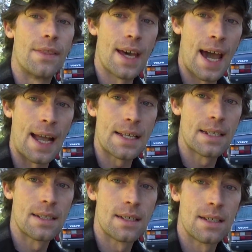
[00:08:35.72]
That
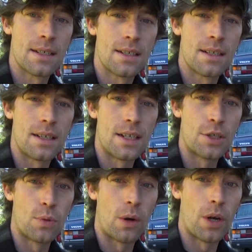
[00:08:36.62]

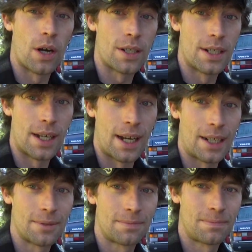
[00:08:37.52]
is where we are today.
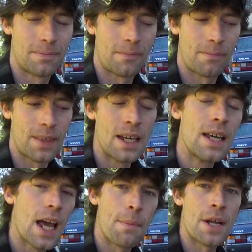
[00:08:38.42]

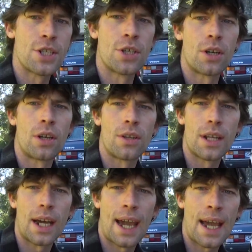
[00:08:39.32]
I mentioned earlier
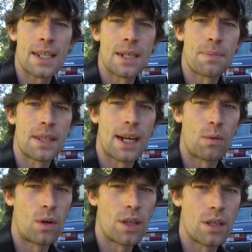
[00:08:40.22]
that I had something that
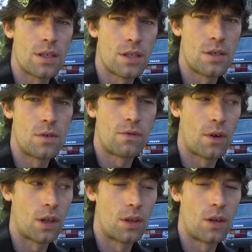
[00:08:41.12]
I wanted to do
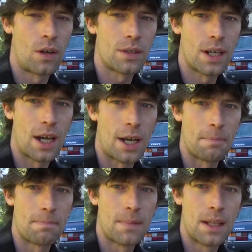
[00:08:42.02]
for a long
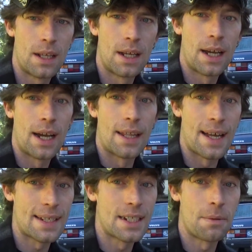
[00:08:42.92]
time, and
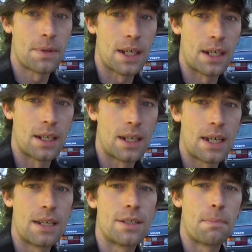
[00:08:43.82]
that something
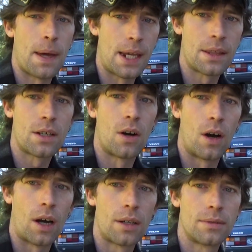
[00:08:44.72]
is to paint the
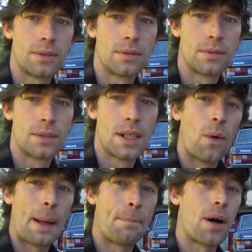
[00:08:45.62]
car.
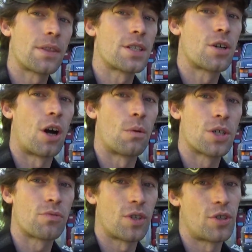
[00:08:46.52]
When I bought this car, it
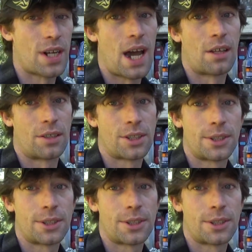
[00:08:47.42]
was $300.